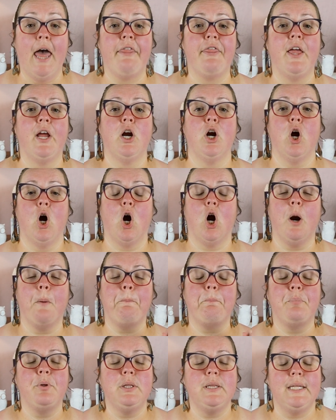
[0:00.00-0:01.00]
there are
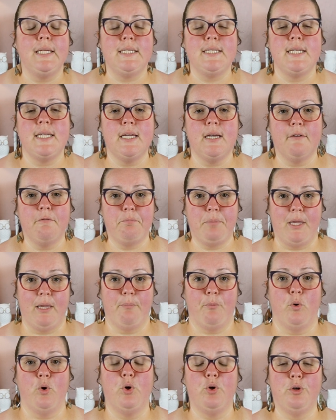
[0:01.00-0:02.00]
plenty of
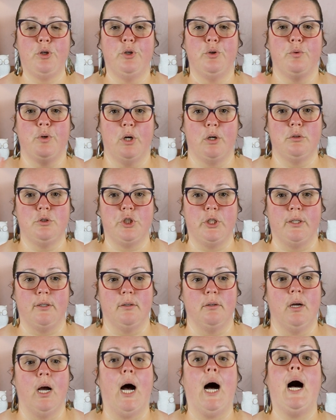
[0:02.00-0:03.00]
people who do
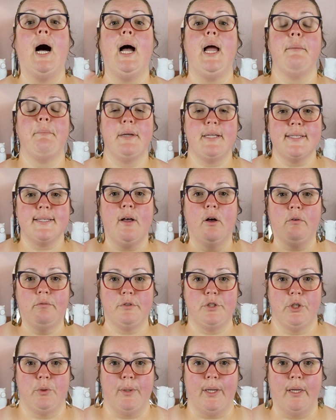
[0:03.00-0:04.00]
coaching. I
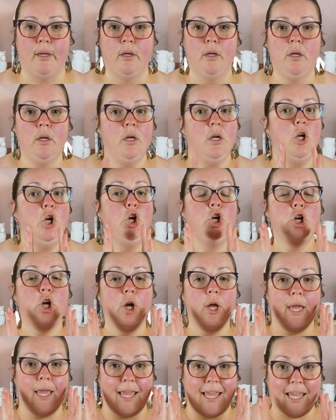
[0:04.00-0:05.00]
myself do it.
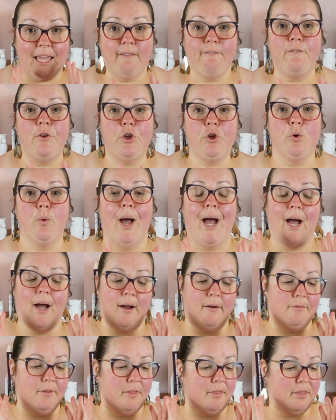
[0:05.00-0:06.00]
If you
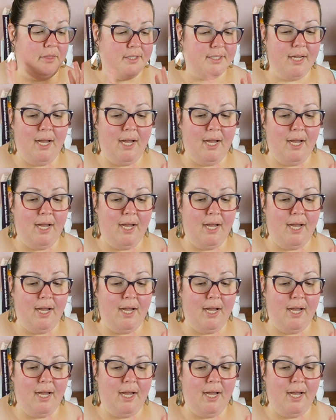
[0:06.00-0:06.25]
have the